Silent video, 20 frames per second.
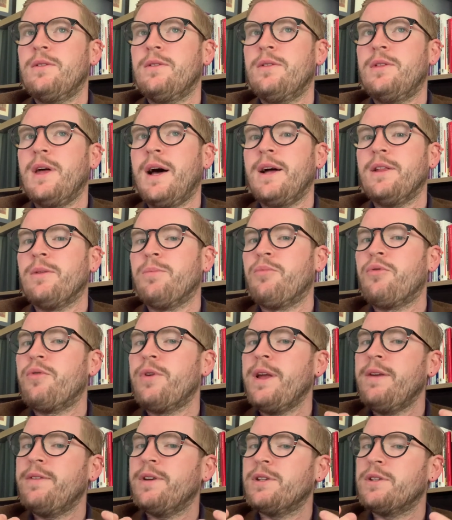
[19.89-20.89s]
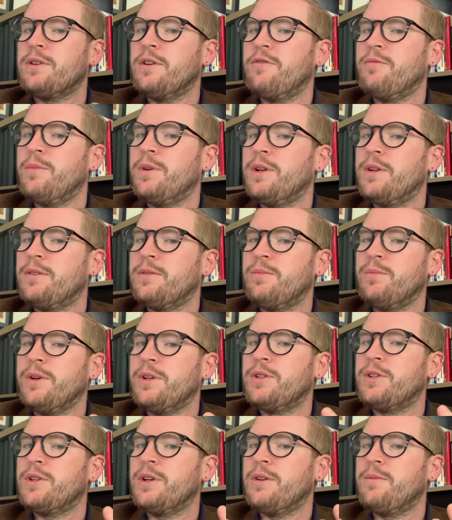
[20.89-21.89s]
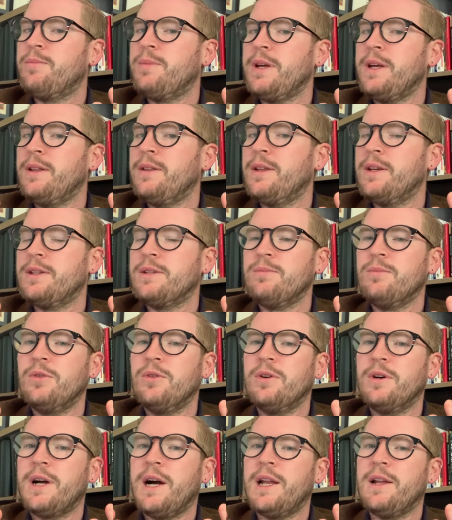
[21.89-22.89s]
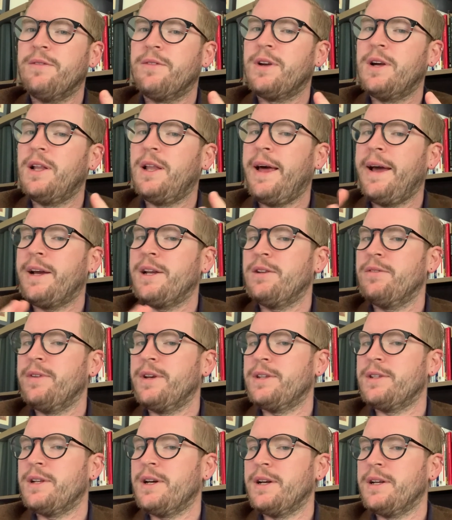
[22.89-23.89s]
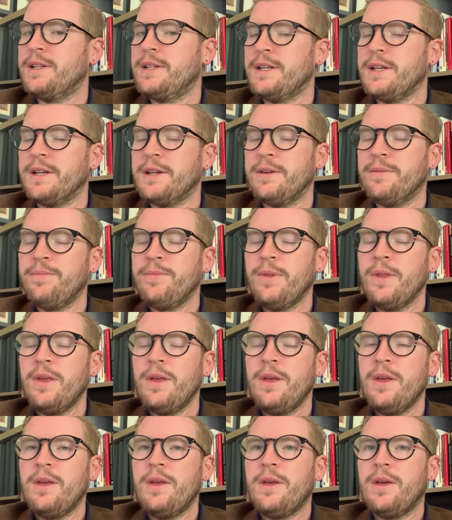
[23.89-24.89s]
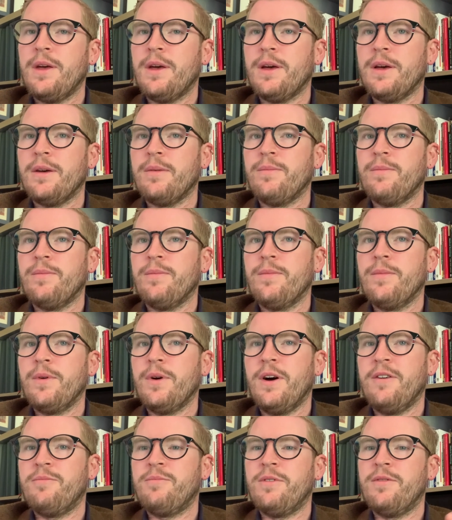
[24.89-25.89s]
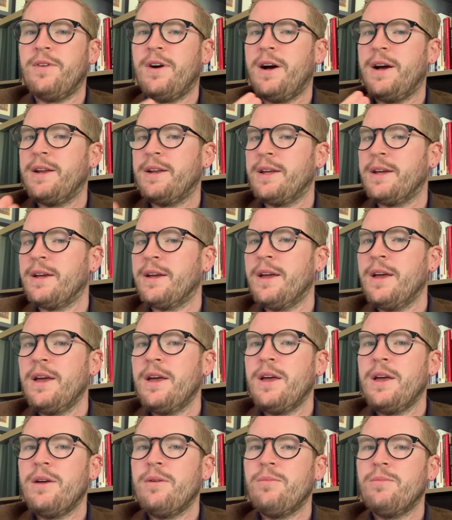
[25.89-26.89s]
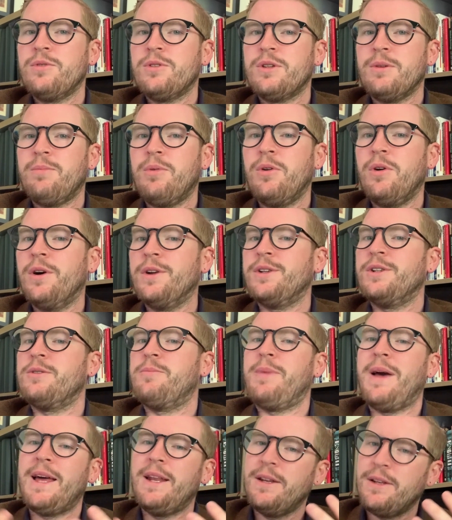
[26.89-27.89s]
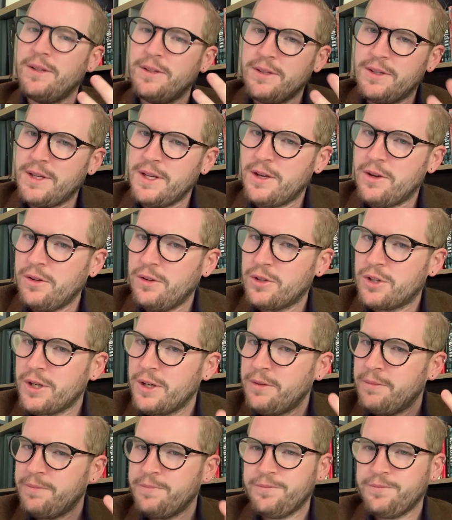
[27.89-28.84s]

that the previous government, which had been this more kind of collectivist idea of providing, supported a dependency culture.